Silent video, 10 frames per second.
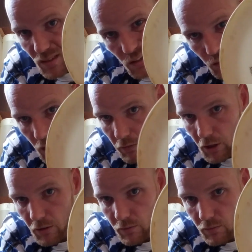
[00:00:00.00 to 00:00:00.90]
I love
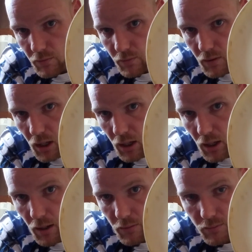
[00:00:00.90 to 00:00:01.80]
it.
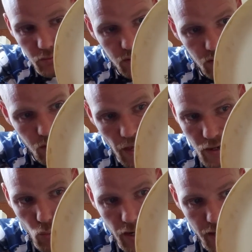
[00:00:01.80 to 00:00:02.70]

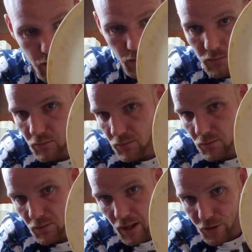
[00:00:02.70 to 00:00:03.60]
Lightweight.
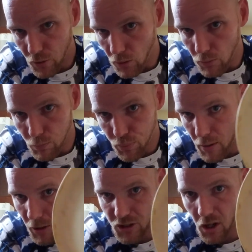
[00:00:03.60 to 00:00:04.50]
I throw
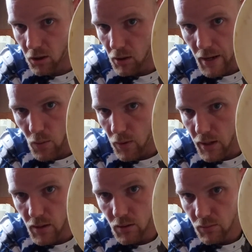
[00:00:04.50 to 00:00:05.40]
pretty much all lightweight.